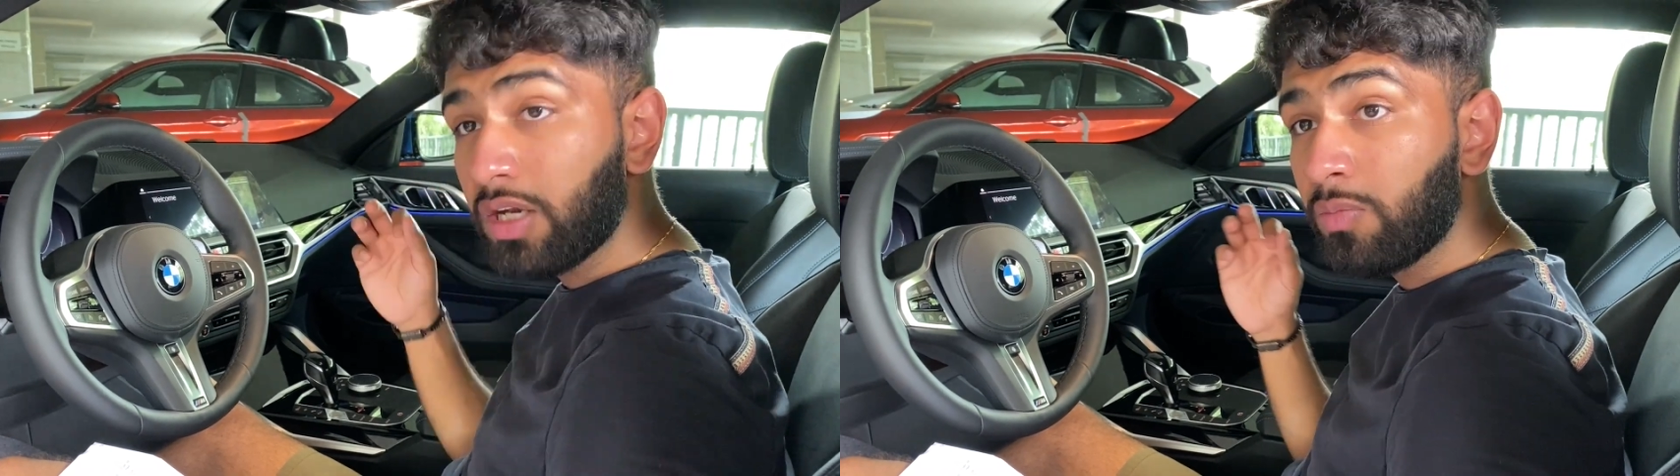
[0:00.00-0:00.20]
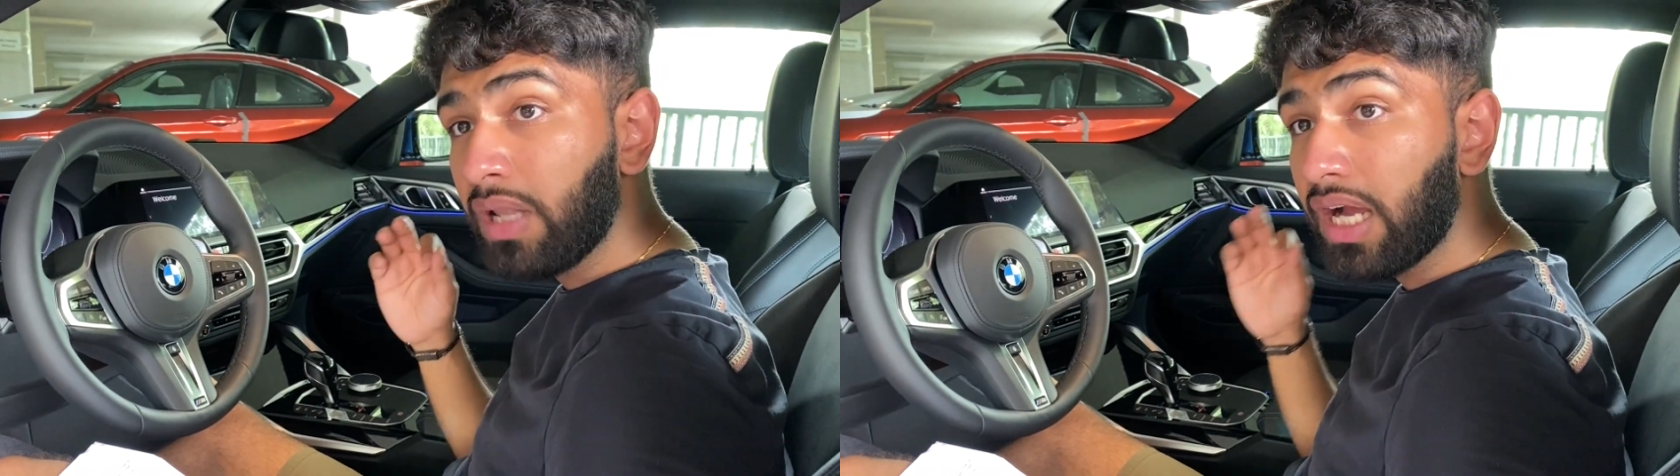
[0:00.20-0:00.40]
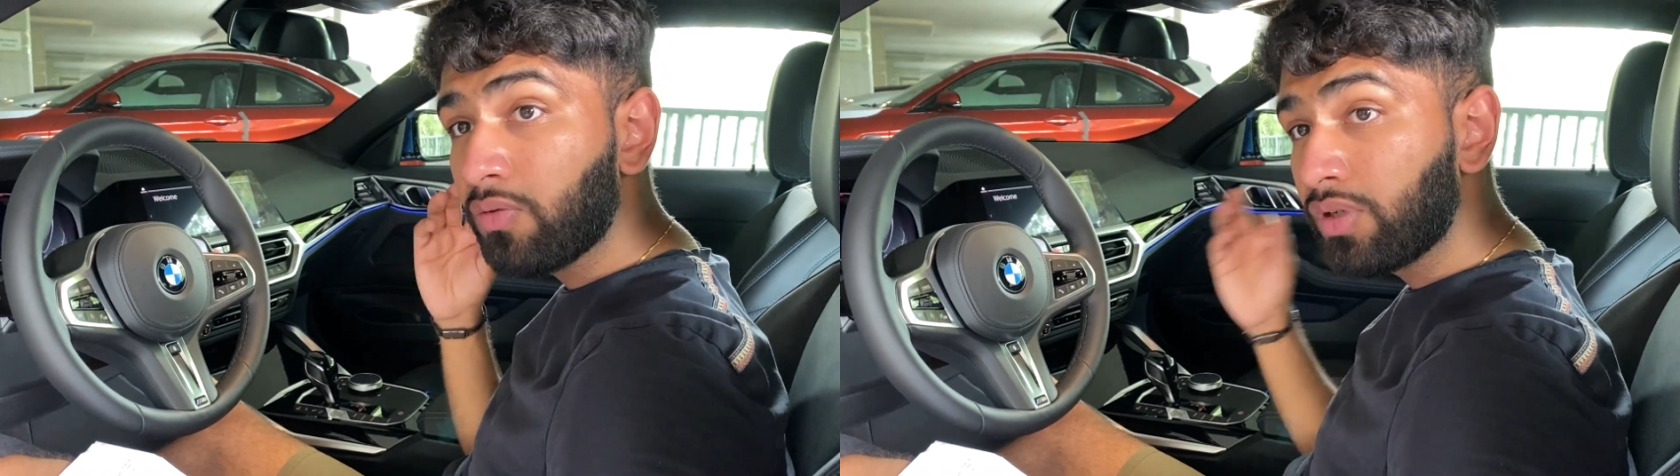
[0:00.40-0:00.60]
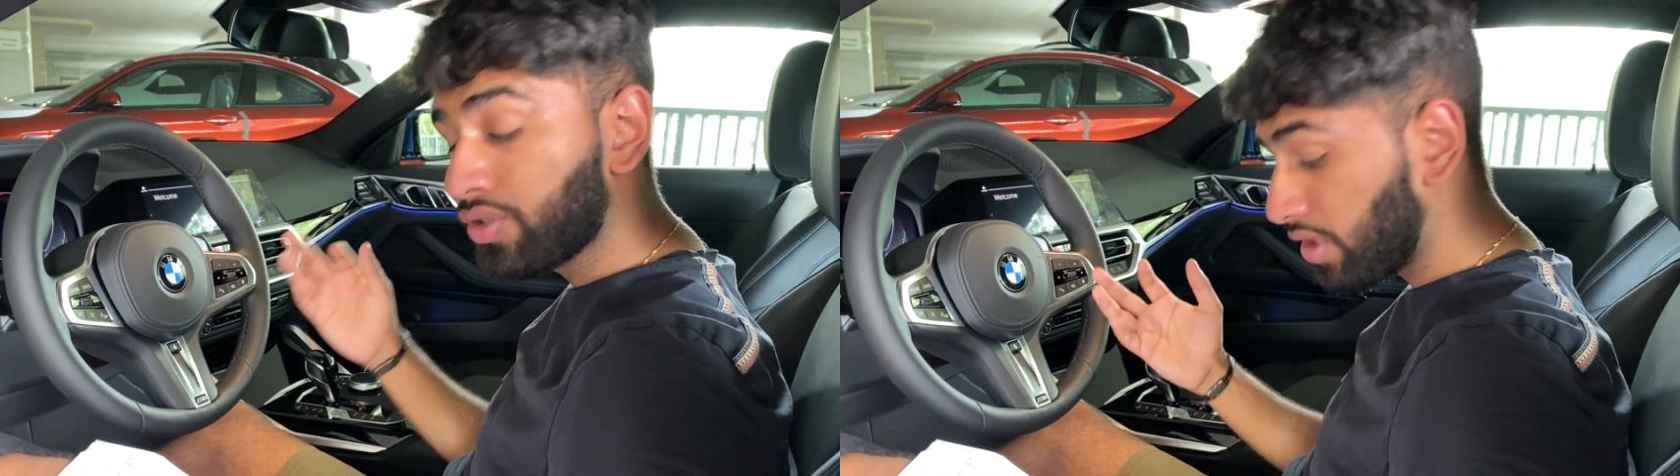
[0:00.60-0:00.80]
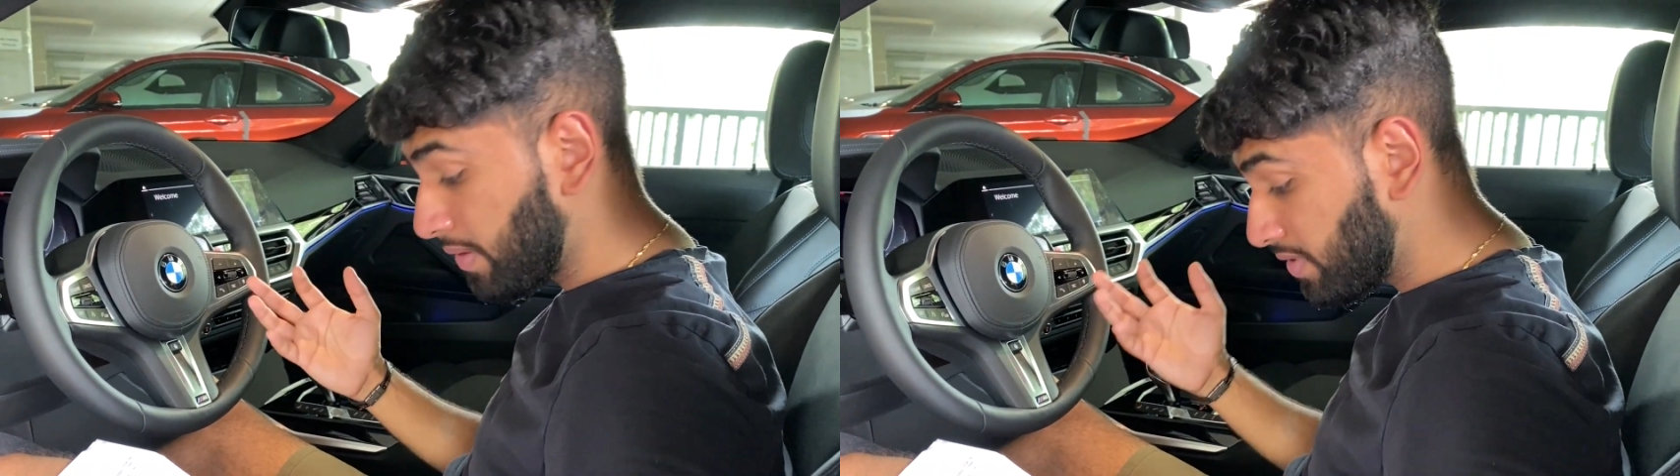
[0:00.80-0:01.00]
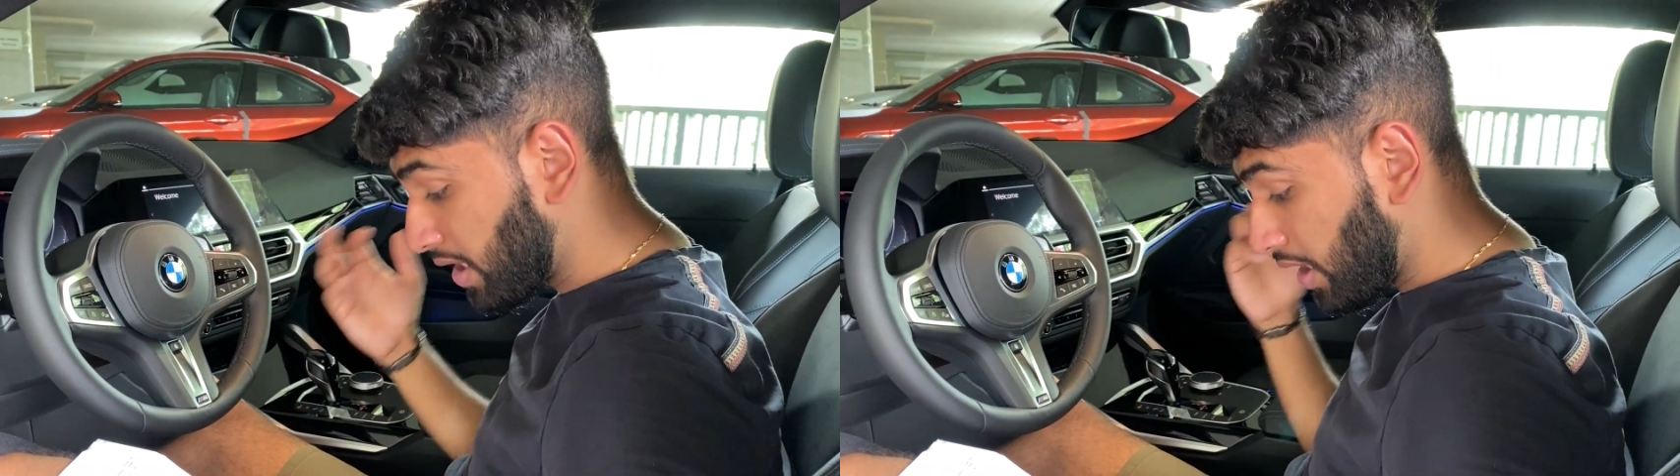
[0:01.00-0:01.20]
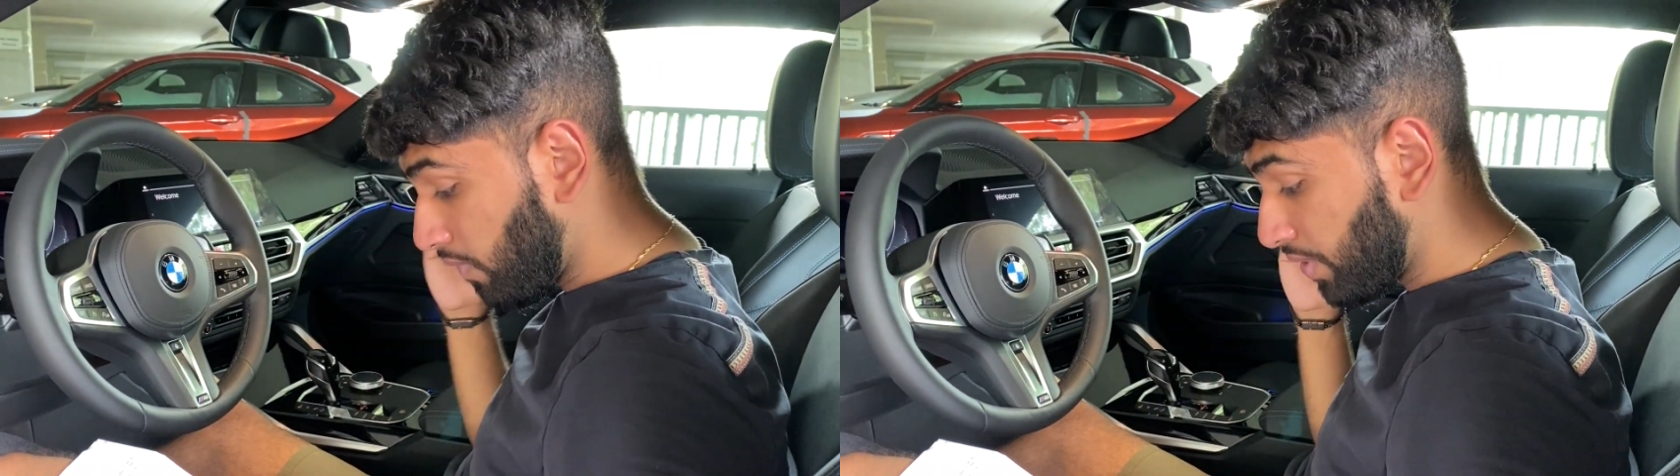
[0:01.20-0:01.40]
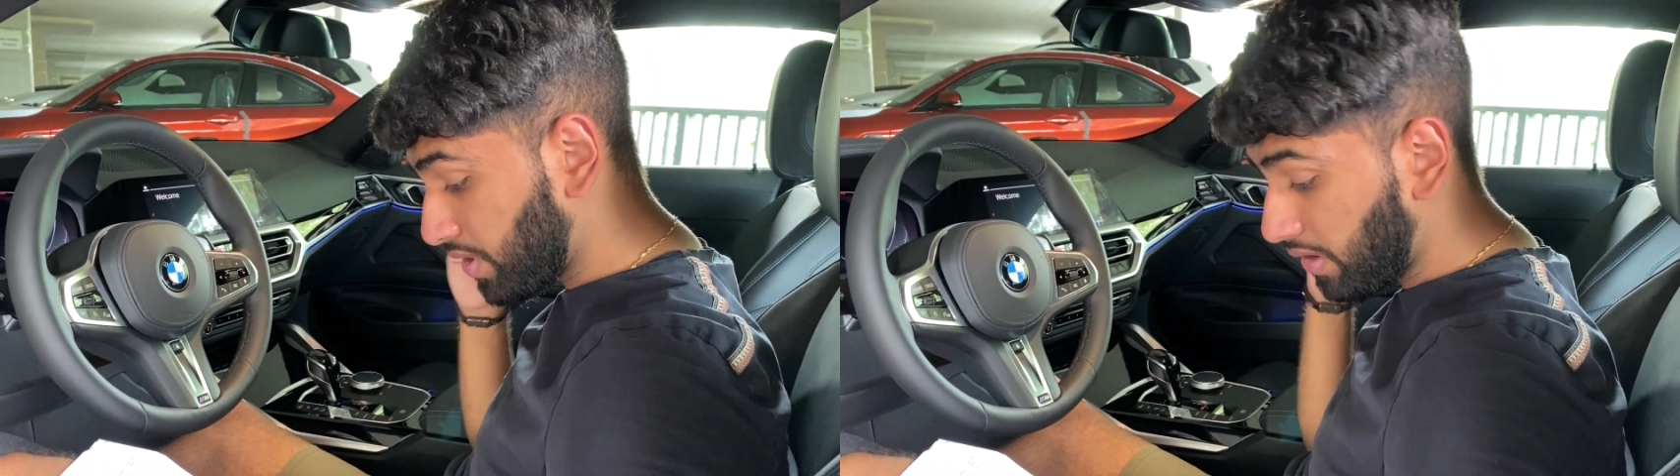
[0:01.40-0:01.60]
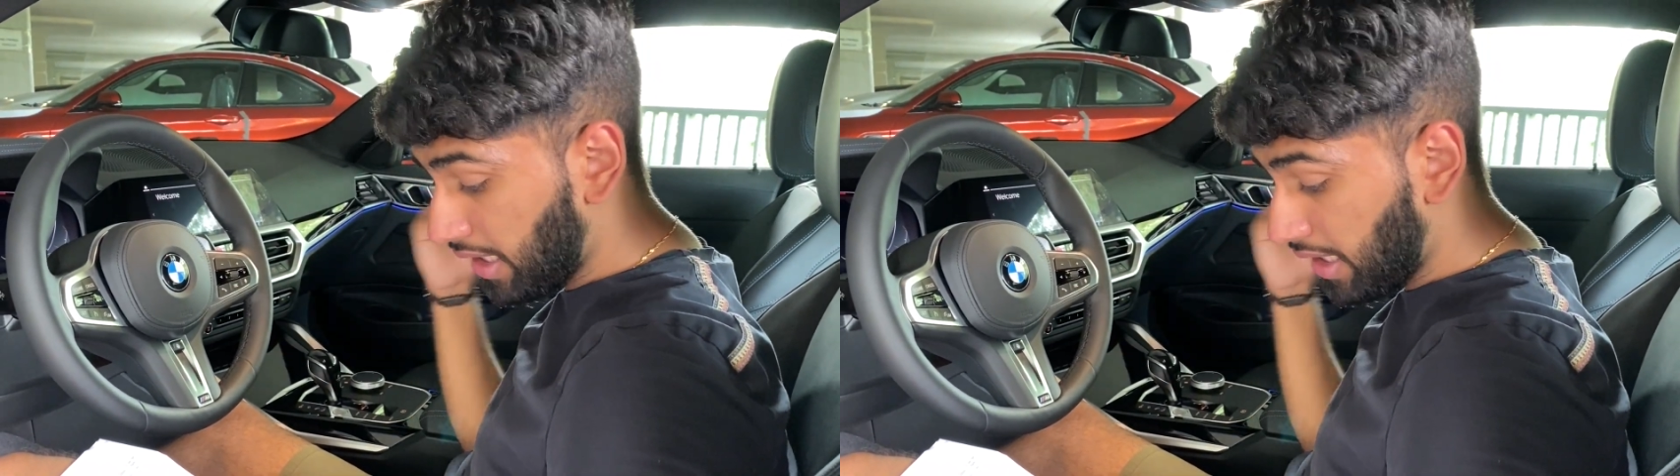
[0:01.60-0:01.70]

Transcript: black wood trims, which are an